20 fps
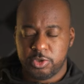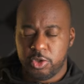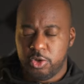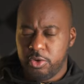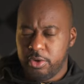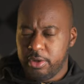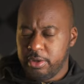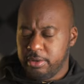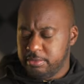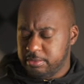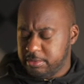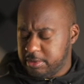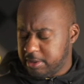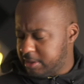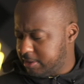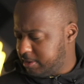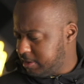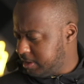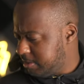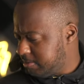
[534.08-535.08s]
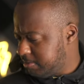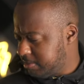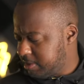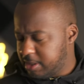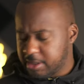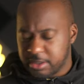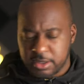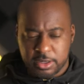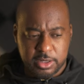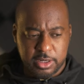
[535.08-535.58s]
Oh, and I think I'm
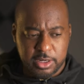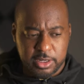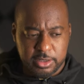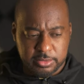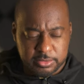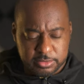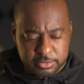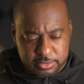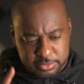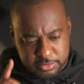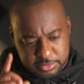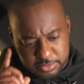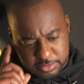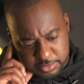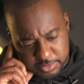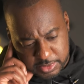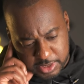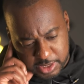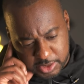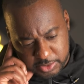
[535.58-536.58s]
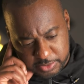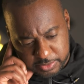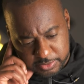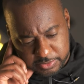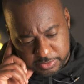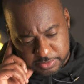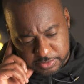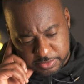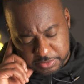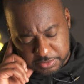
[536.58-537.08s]
getting a call. Hello?
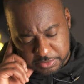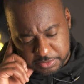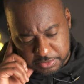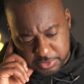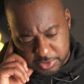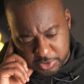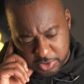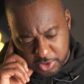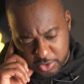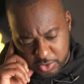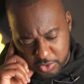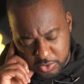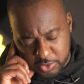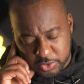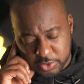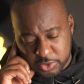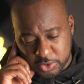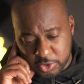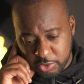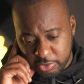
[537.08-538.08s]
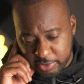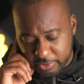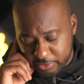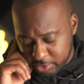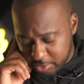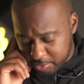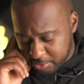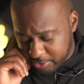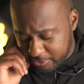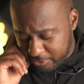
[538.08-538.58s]
Oh, don't
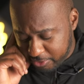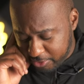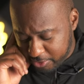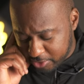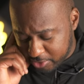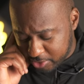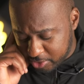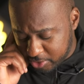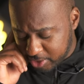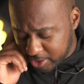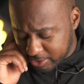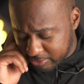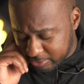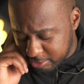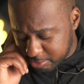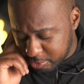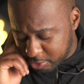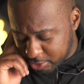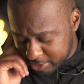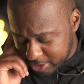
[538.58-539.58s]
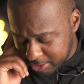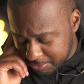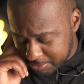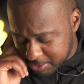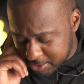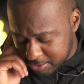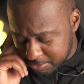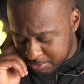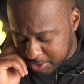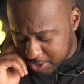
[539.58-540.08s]
review the book further. Don't give any more
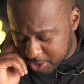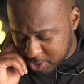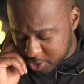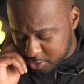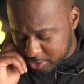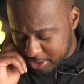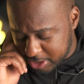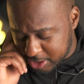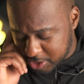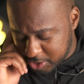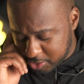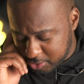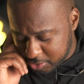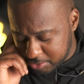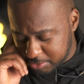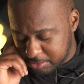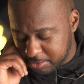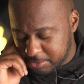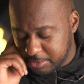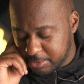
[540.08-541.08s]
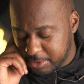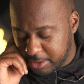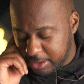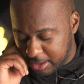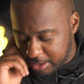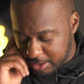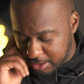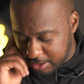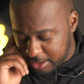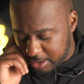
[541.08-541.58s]
tips because you'll get sued.
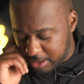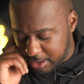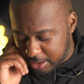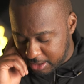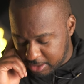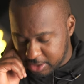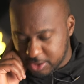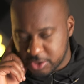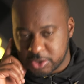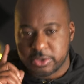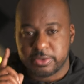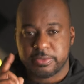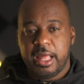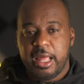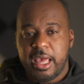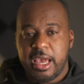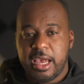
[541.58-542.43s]
Understood.